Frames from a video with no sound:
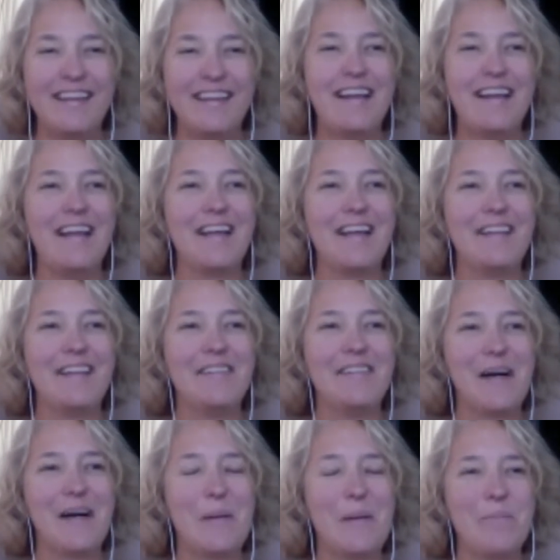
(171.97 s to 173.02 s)

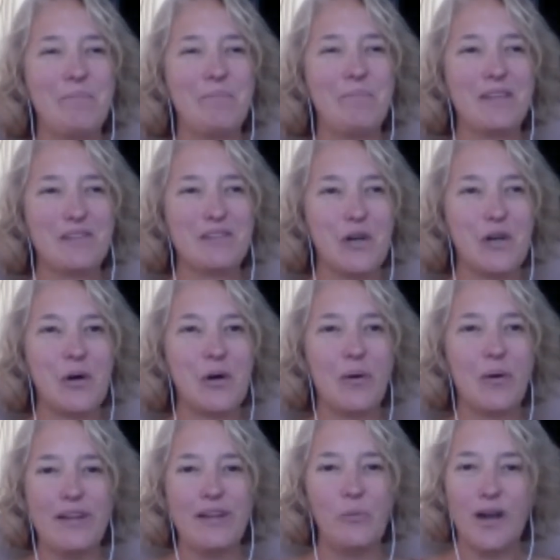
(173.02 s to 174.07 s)
And so
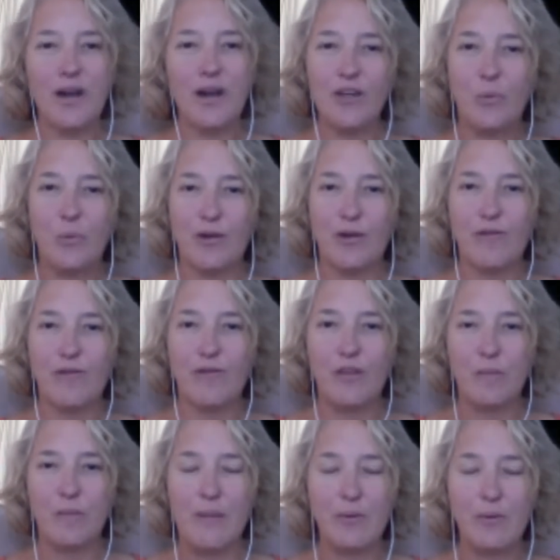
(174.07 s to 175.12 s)
I didn't want to go work for other
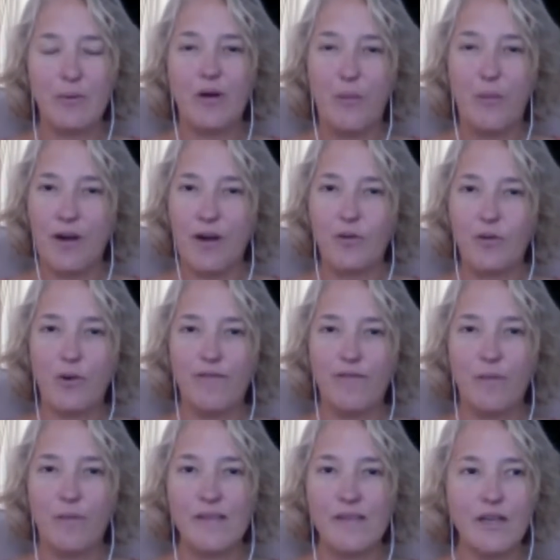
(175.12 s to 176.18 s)
people. I wanted to work
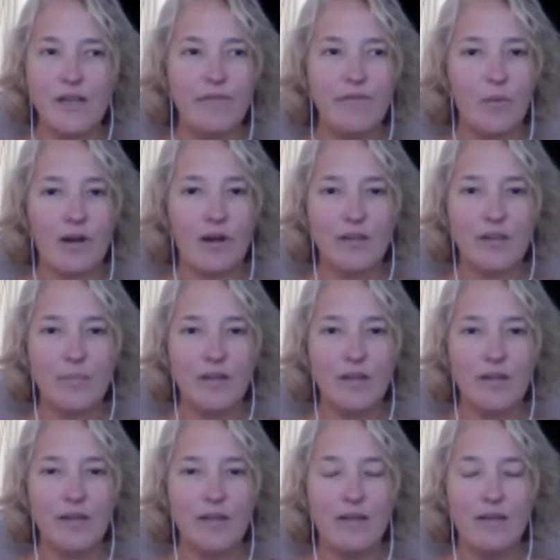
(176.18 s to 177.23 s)
for myself. I wanted to
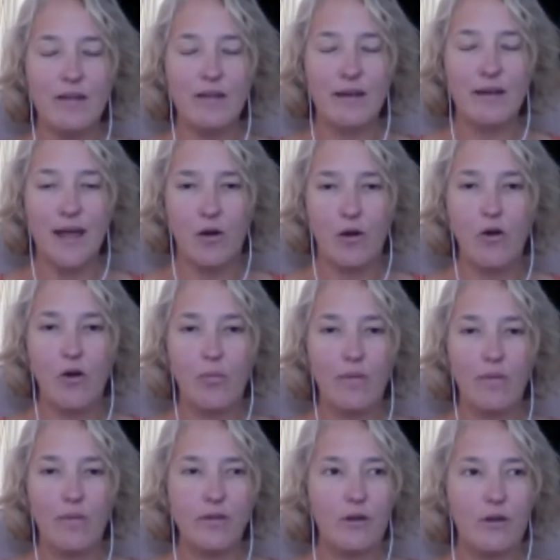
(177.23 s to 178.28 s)
be at home.
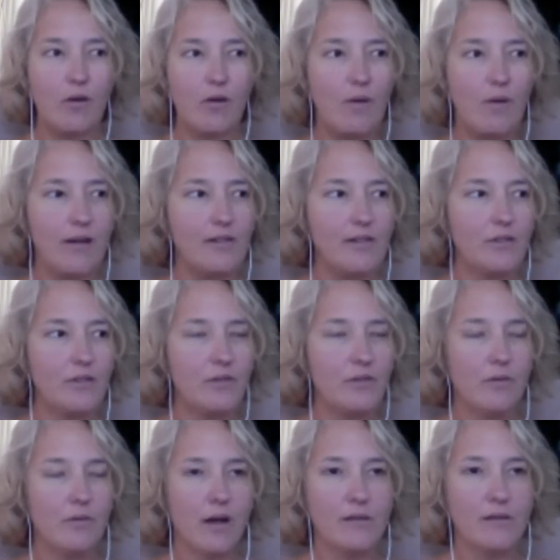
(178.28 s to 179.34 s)
I wanted
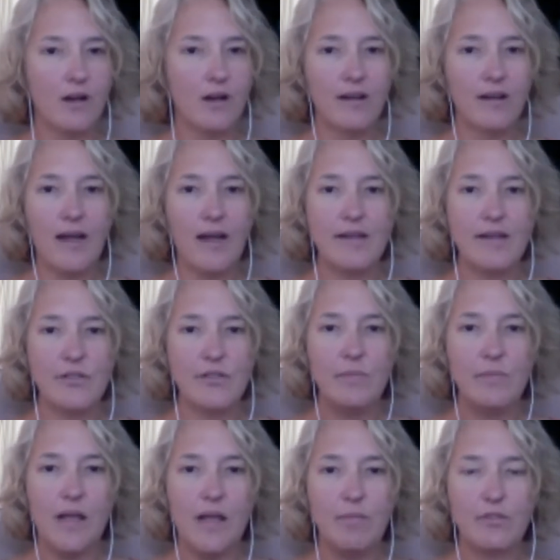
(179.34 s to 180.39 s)
to, Dawn and I, to
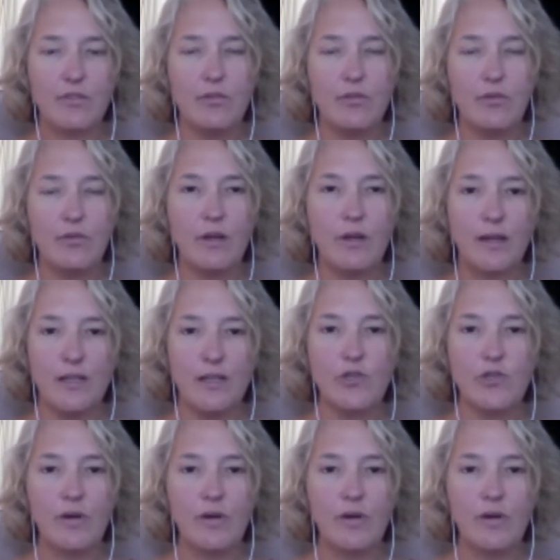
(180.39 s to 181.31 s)
be able to enjoy